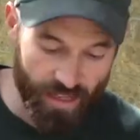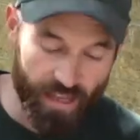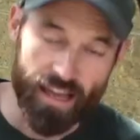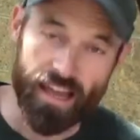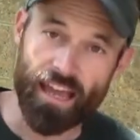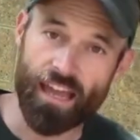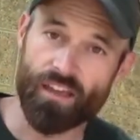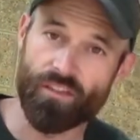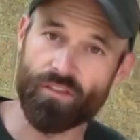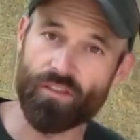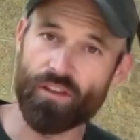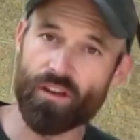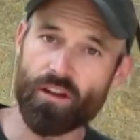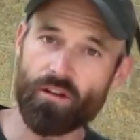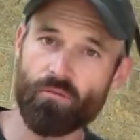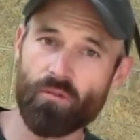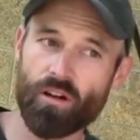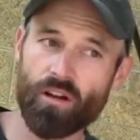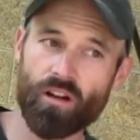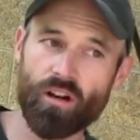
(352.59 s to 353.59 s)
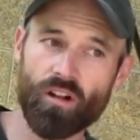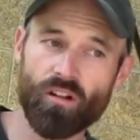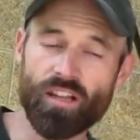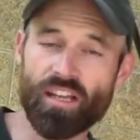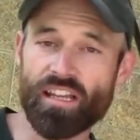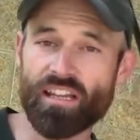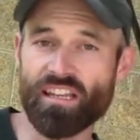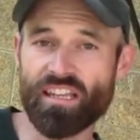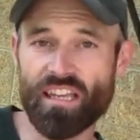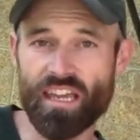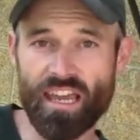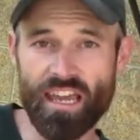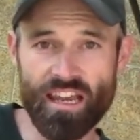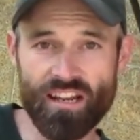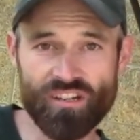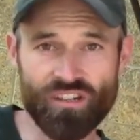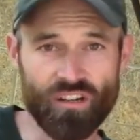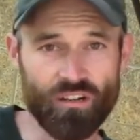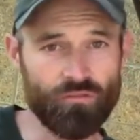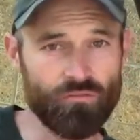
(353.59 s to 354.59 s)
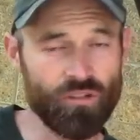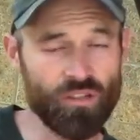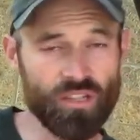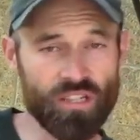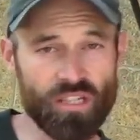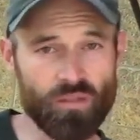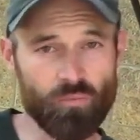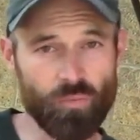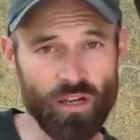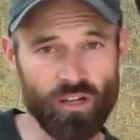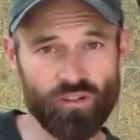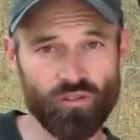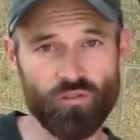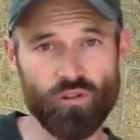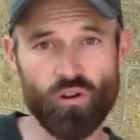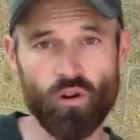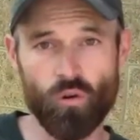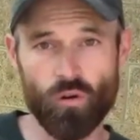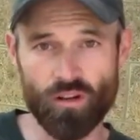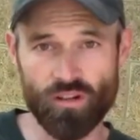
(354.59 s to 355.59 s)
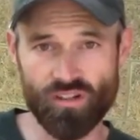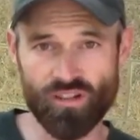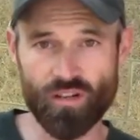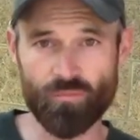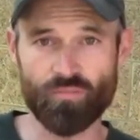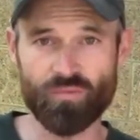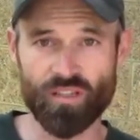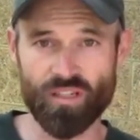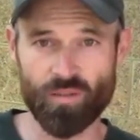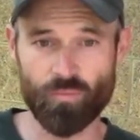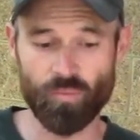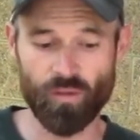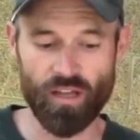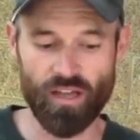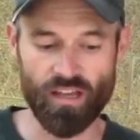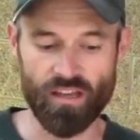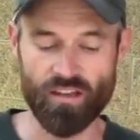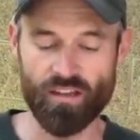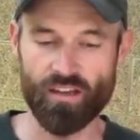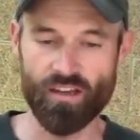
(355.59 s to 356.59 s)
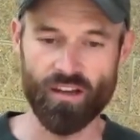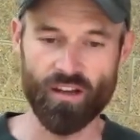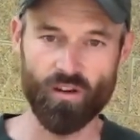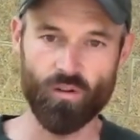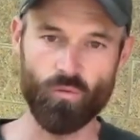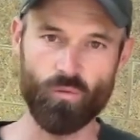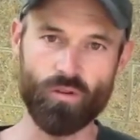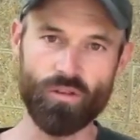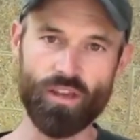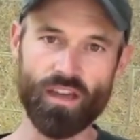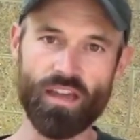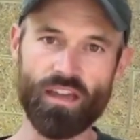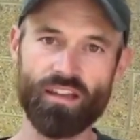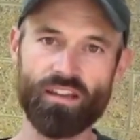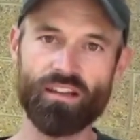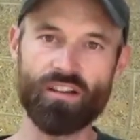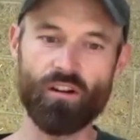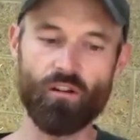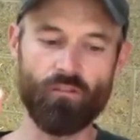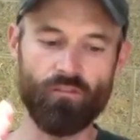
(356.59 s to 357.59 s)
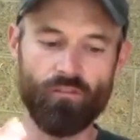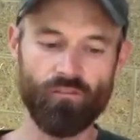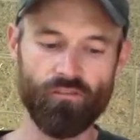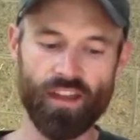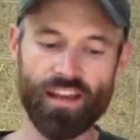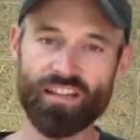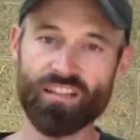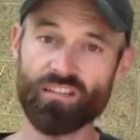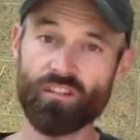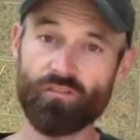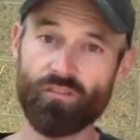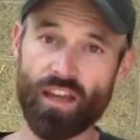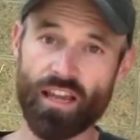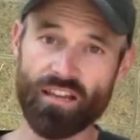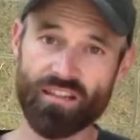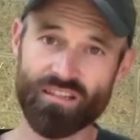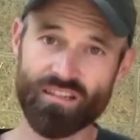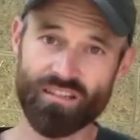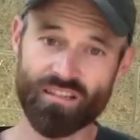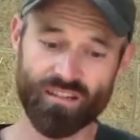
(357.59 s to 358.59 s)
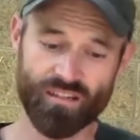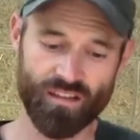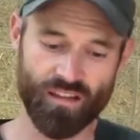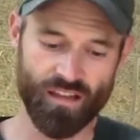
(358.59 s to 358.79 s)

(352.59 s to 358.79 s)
and they will engage in a really special courtship display where they go face to face